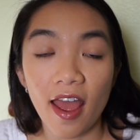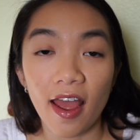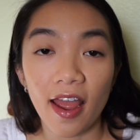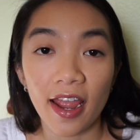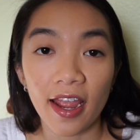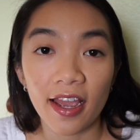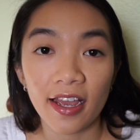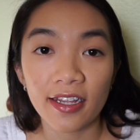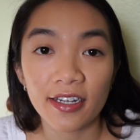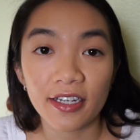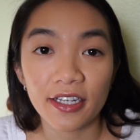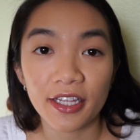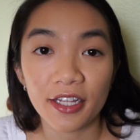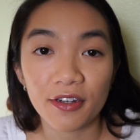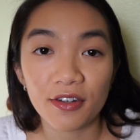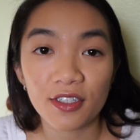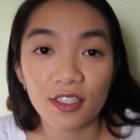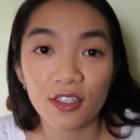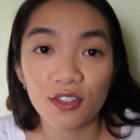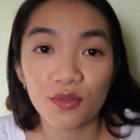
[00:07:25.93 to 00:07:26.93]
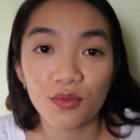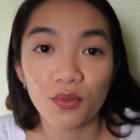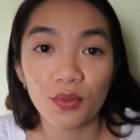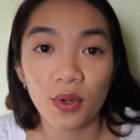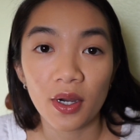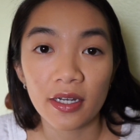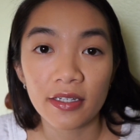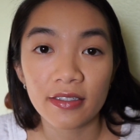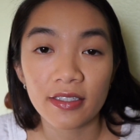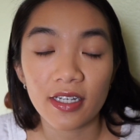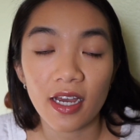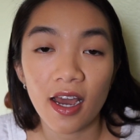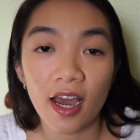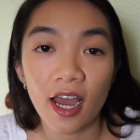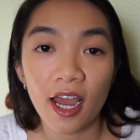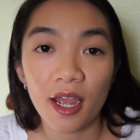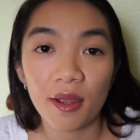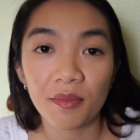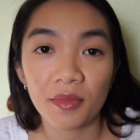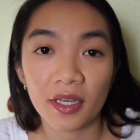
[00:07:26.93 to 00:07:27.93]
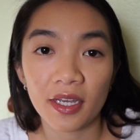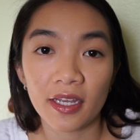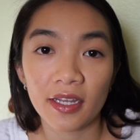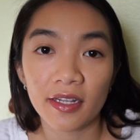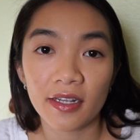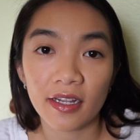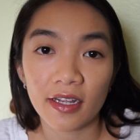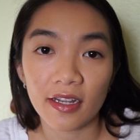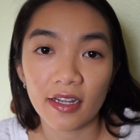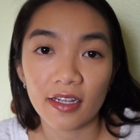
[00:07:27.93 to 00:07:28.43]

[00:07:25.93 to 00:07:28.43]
And there was this one time me and